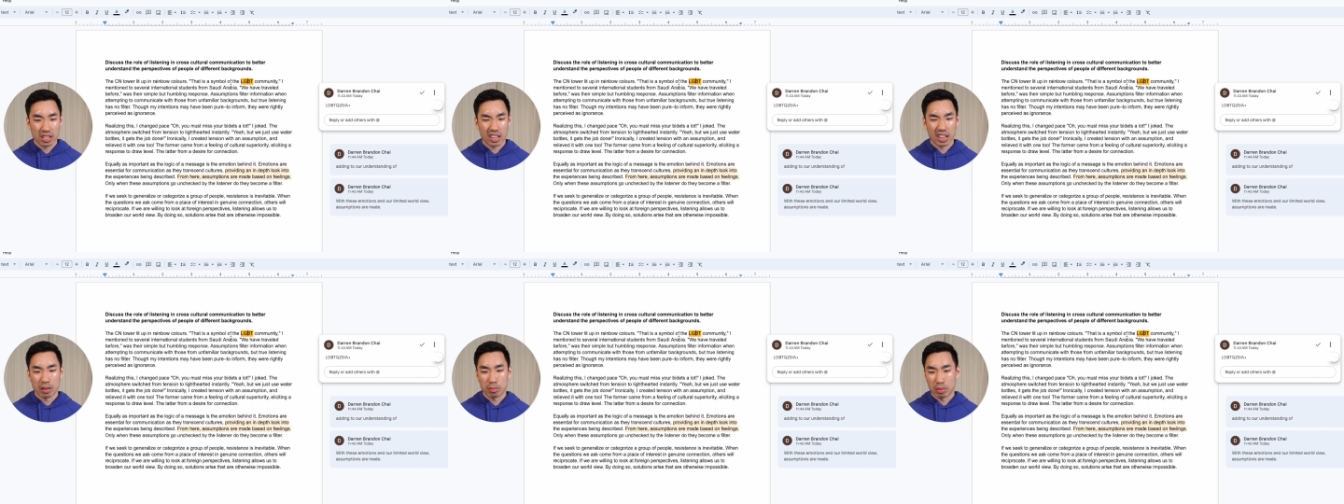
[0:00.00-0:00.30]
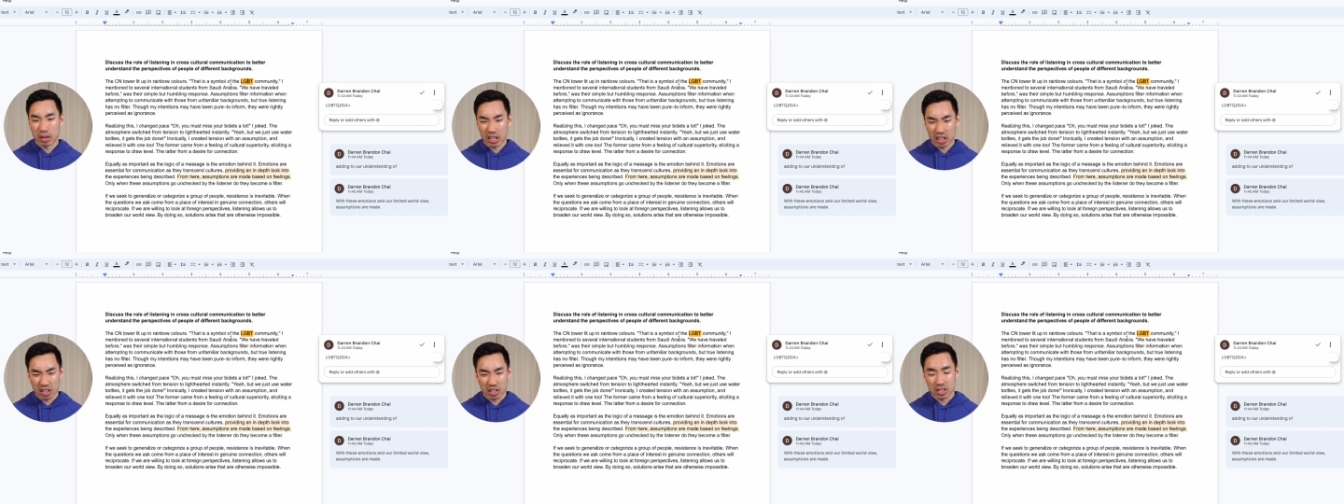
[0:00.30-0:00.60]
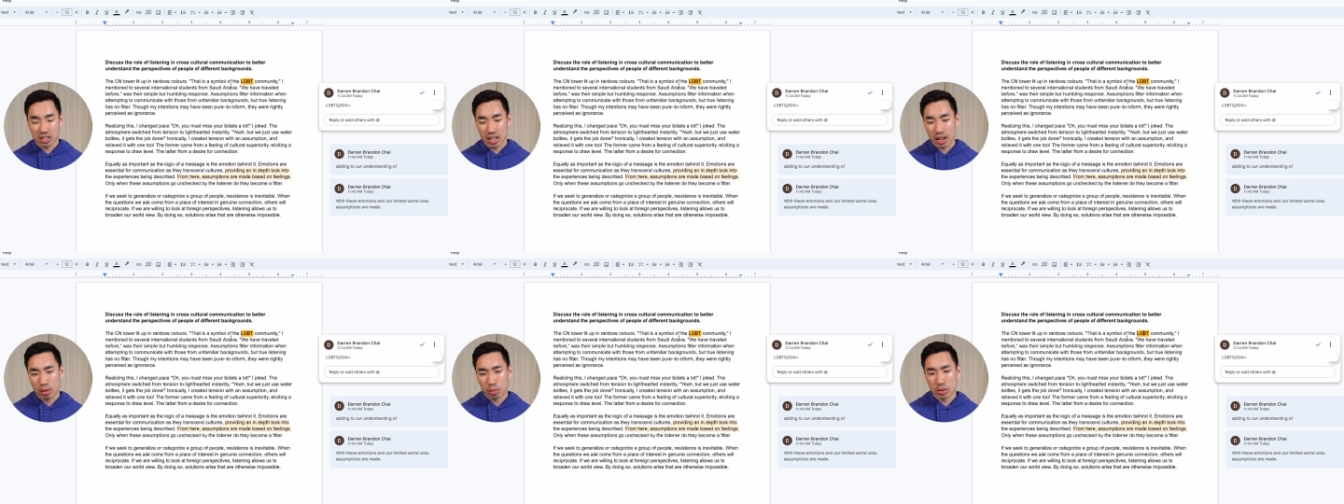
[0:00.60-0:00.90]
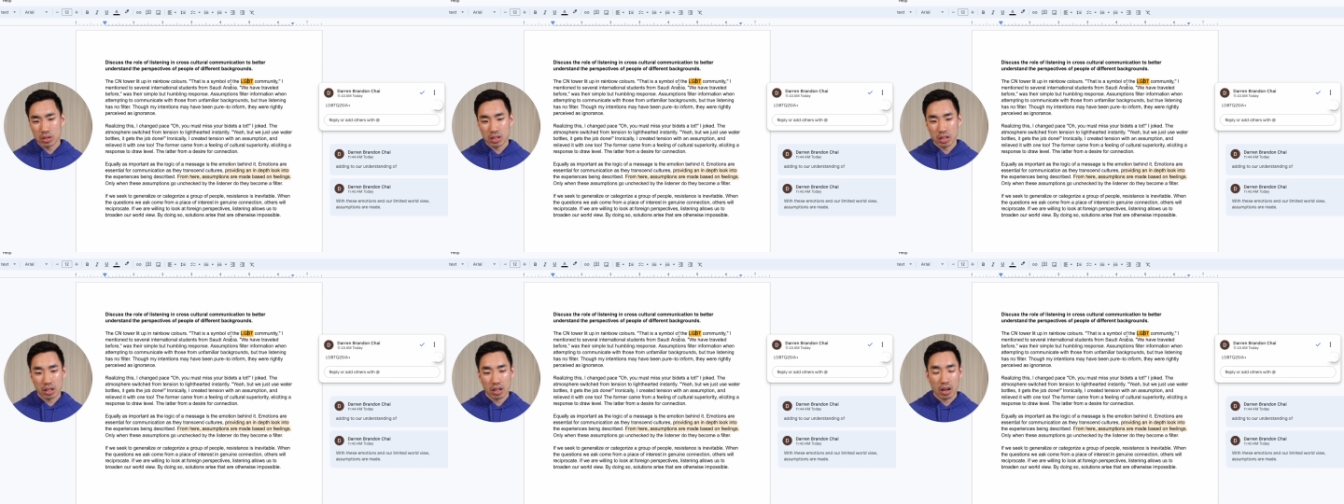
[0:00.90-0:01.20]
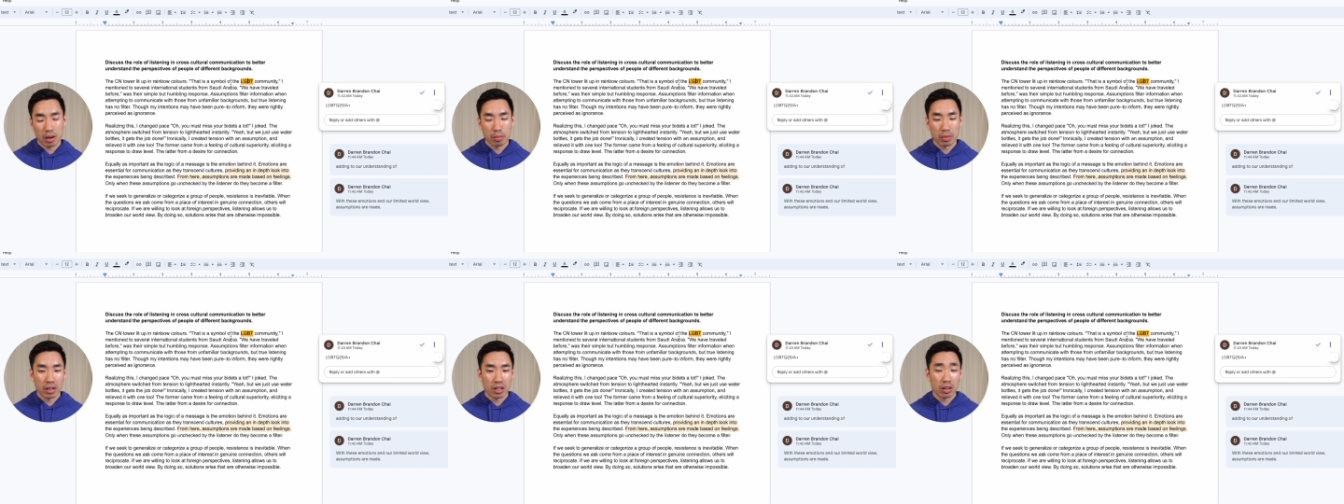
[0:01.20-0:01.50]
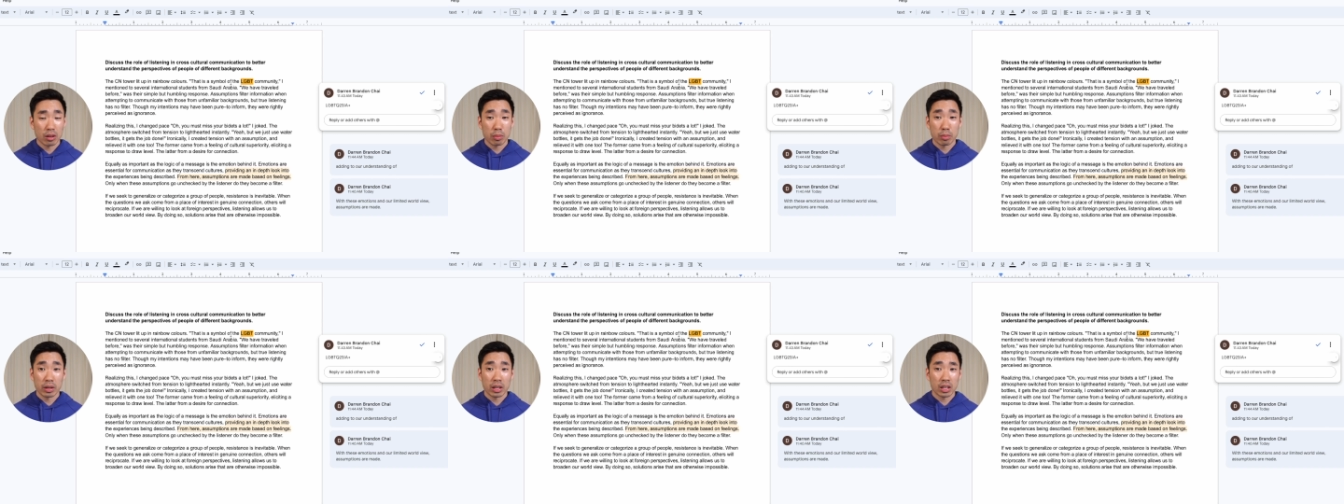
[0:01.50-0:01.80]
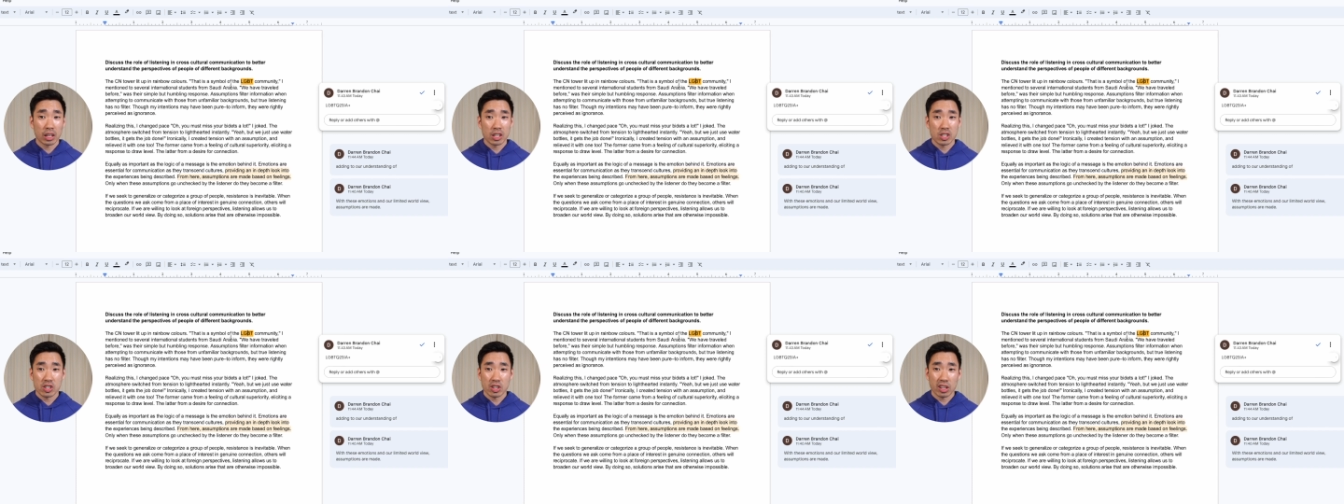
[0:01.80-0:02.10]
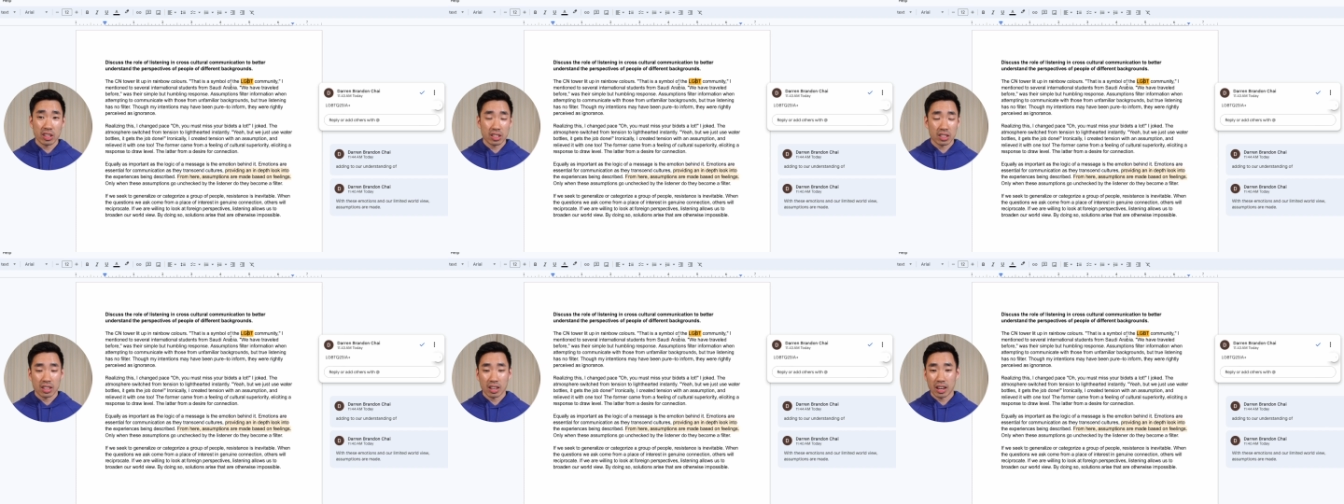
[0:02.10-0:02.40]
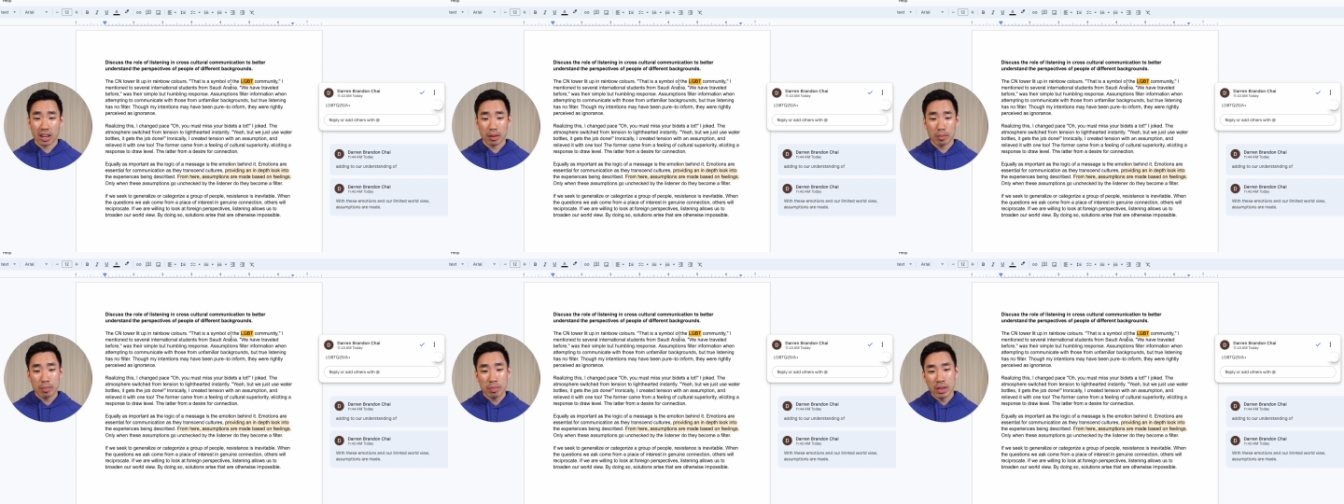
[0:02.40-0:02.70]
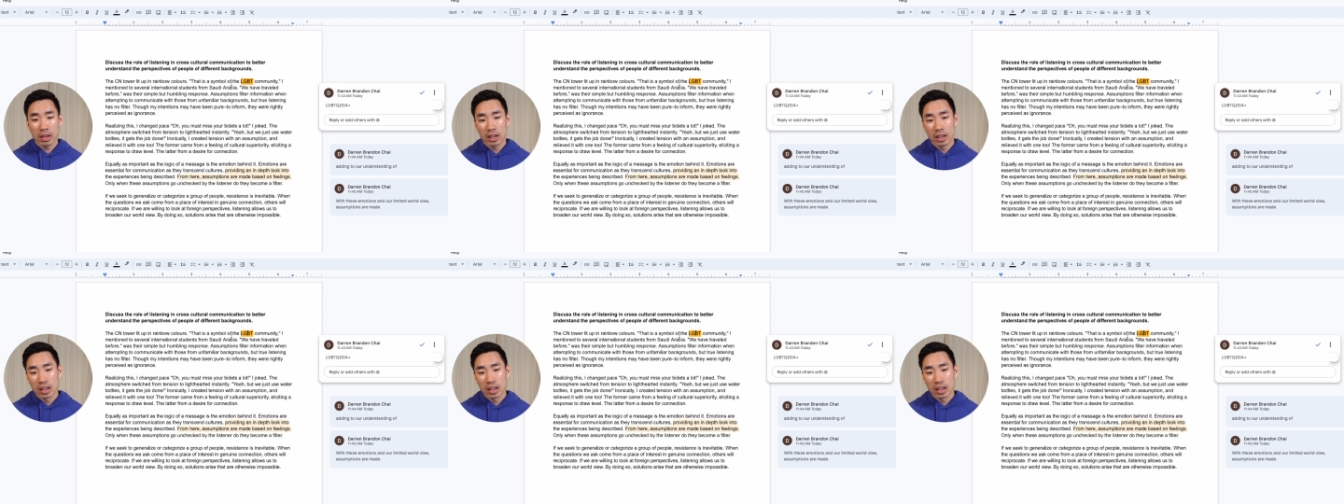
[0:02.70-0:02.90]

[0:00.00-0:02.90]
again because that was the dominant nomenclature at the time.